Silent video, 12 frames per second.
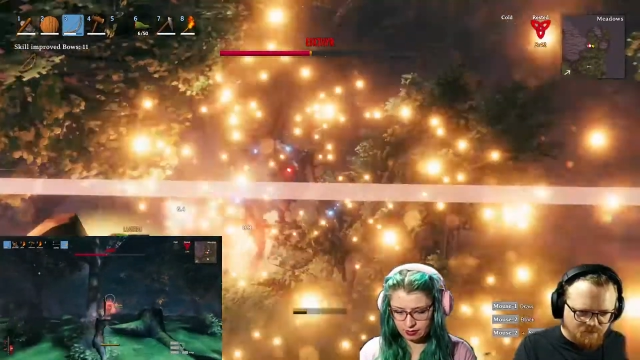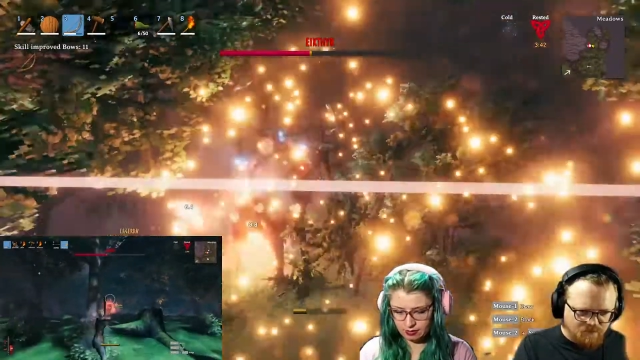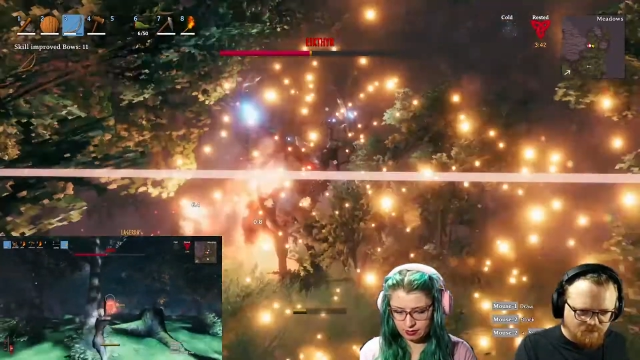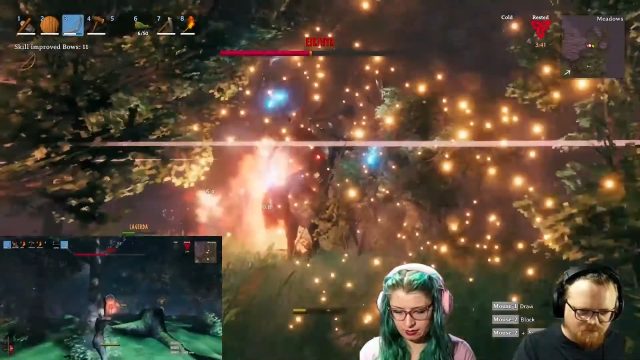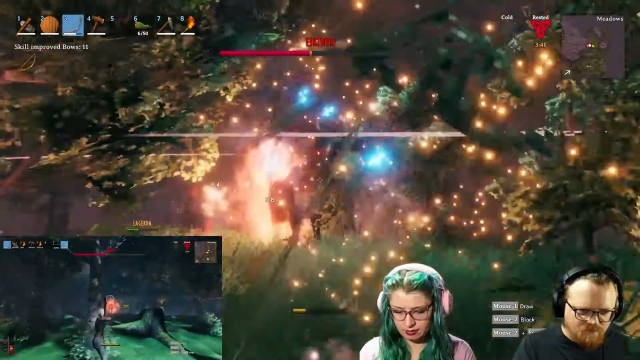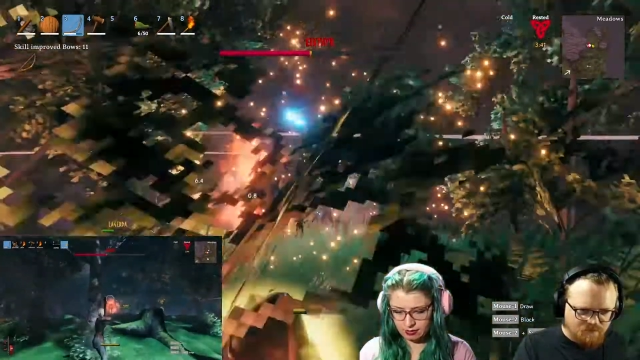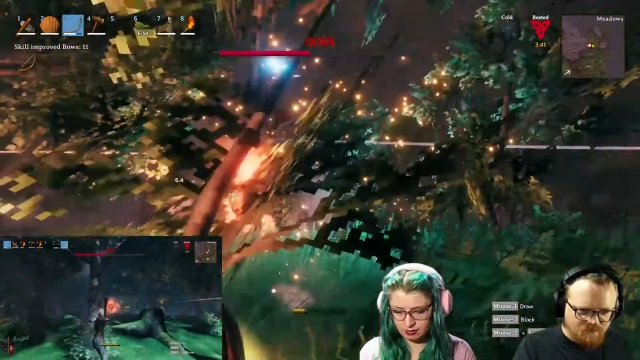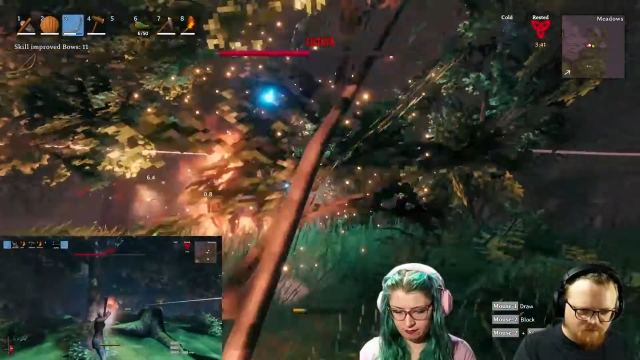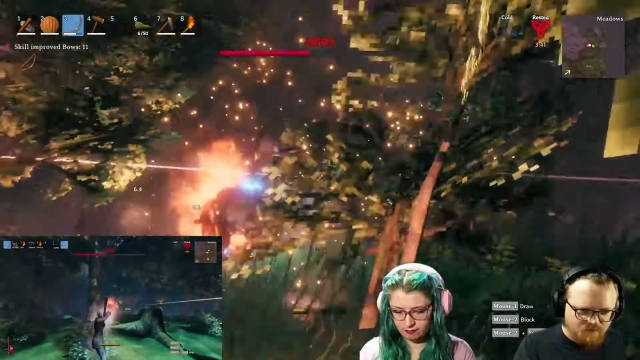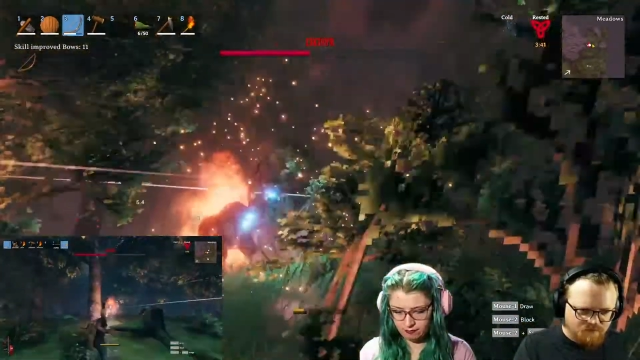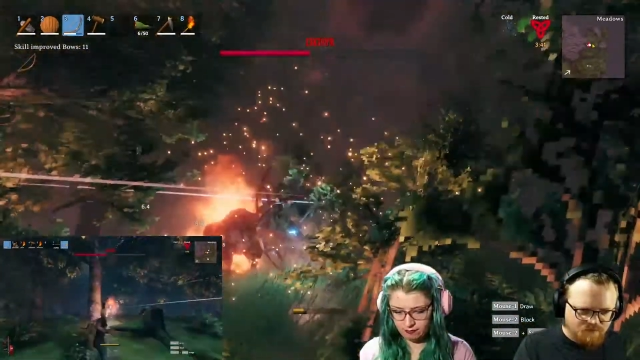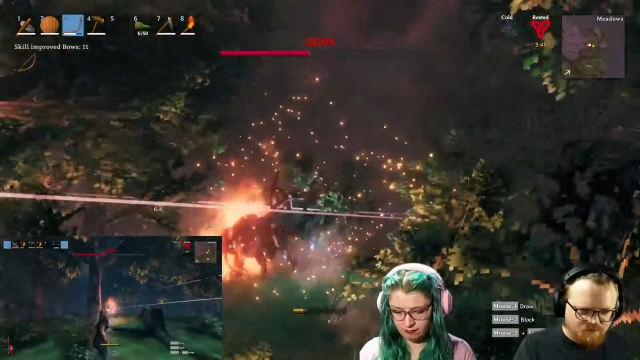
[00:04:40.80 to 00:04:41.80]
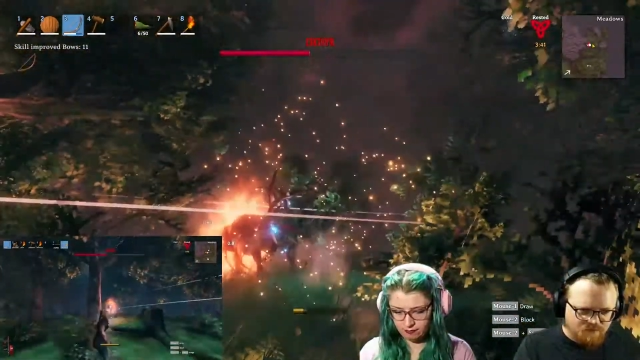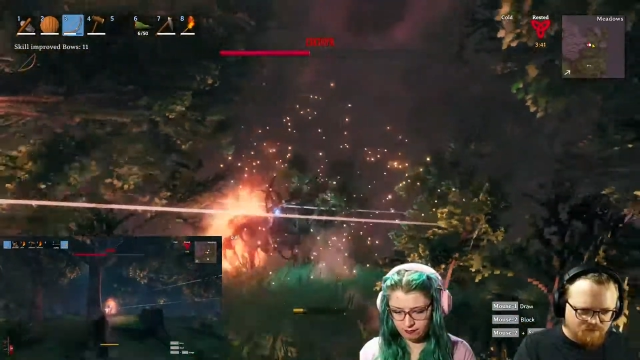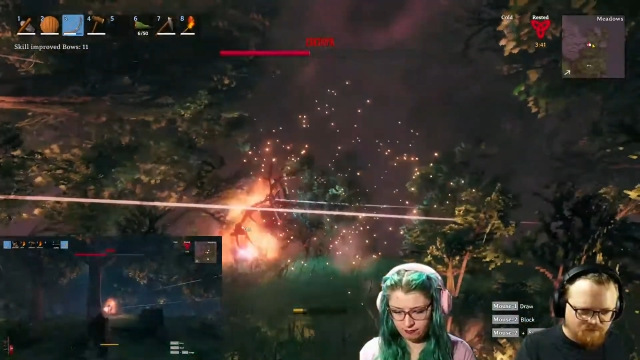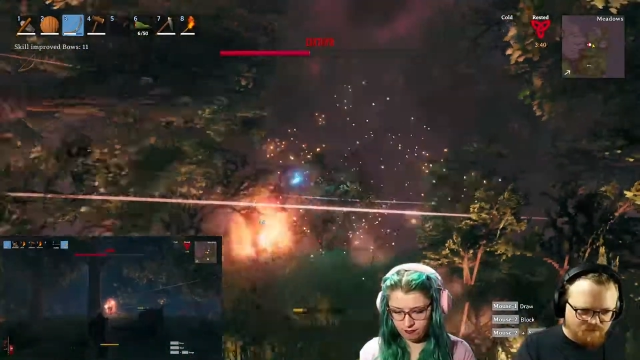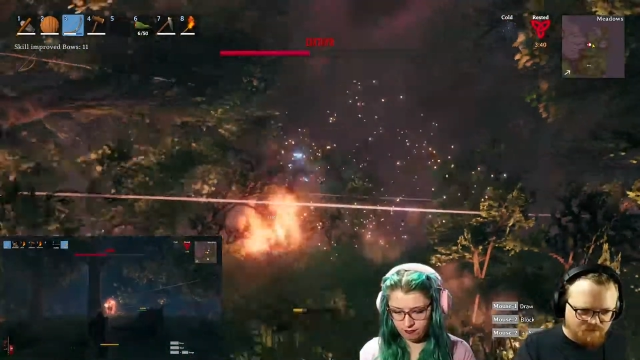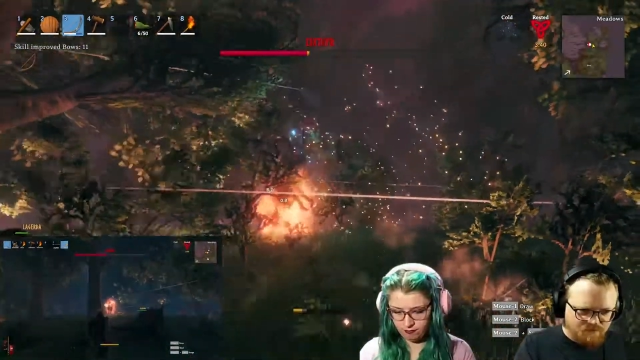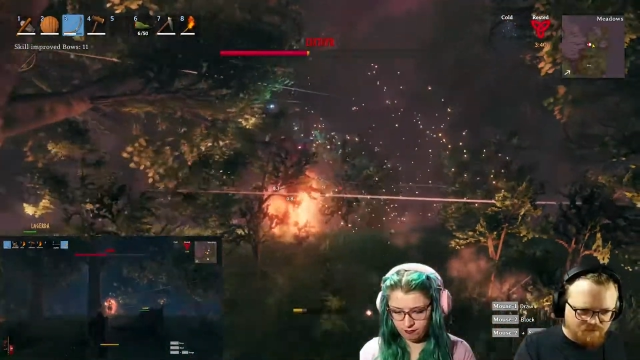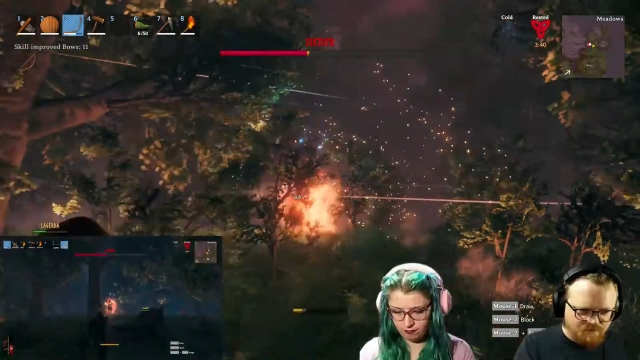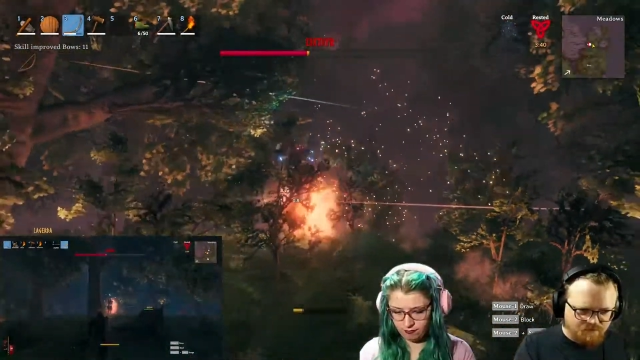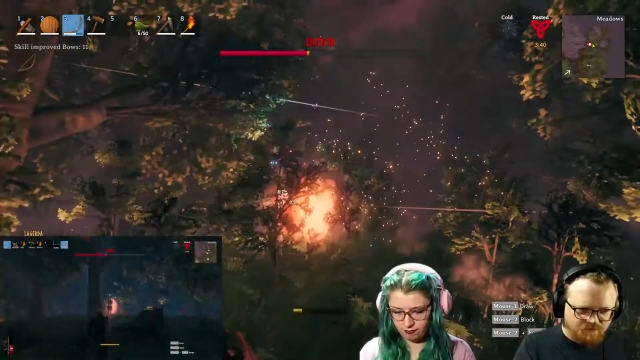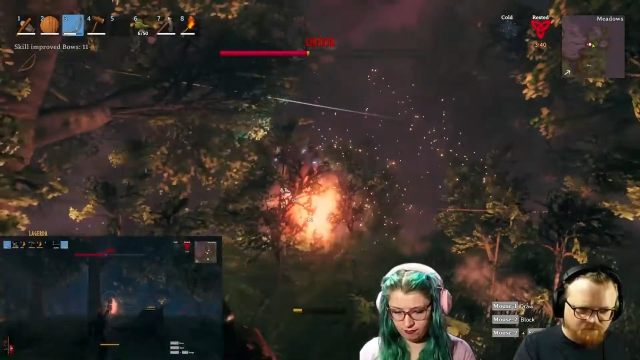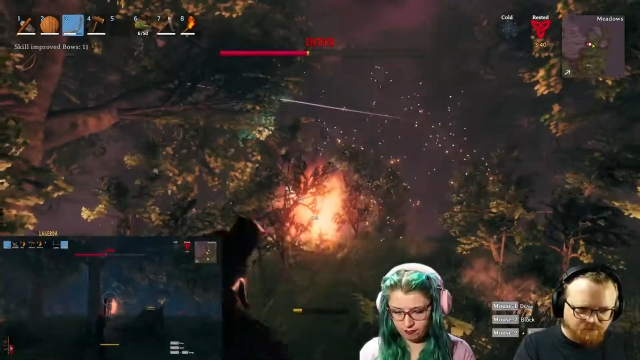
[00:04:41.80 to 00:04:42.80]

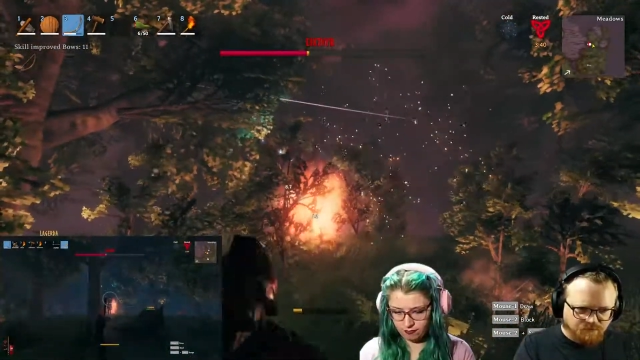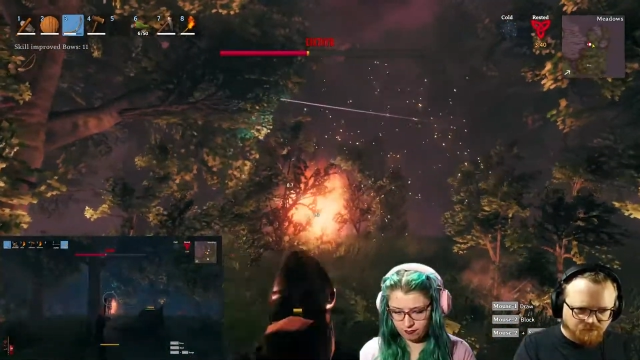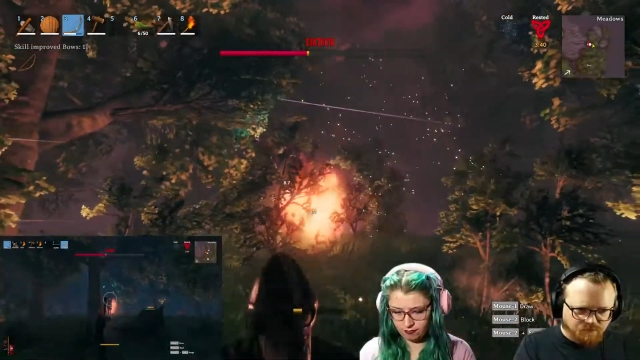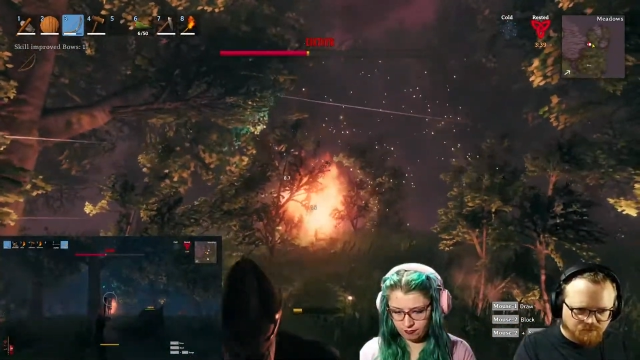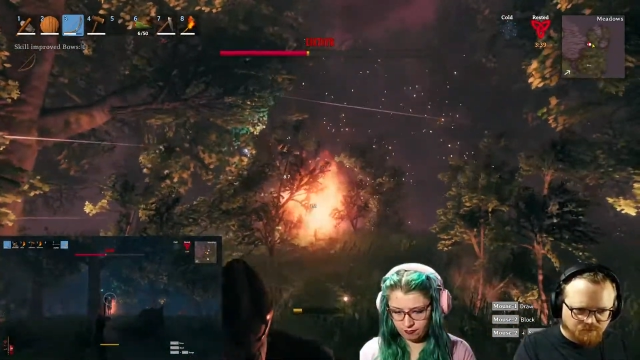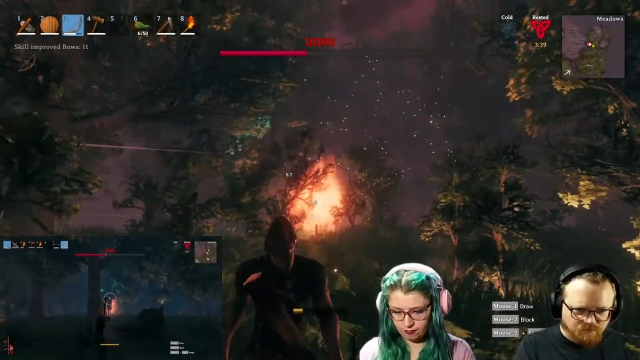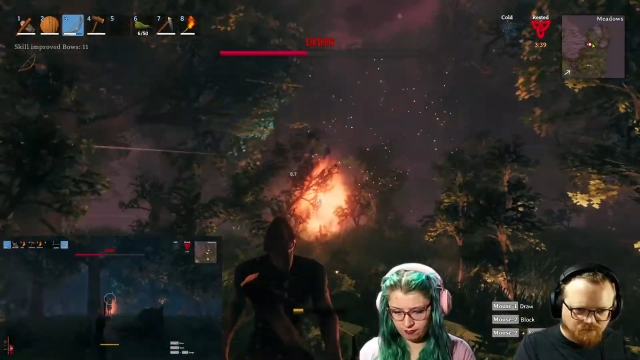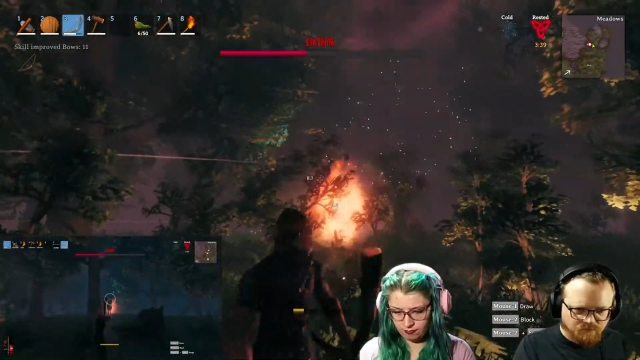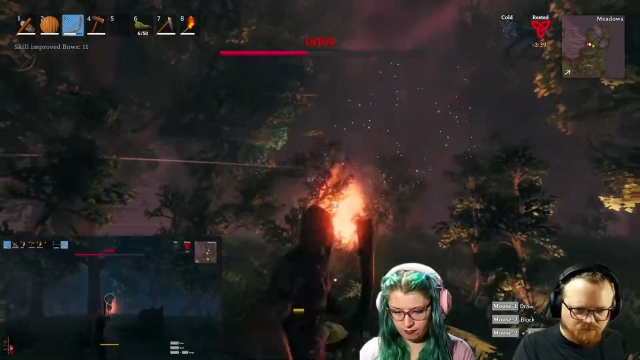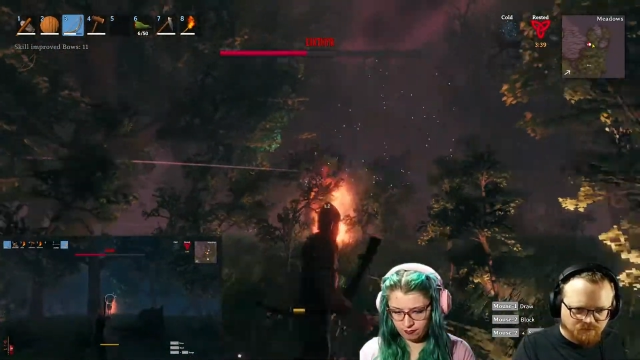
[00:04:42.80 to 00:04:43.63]
(silence)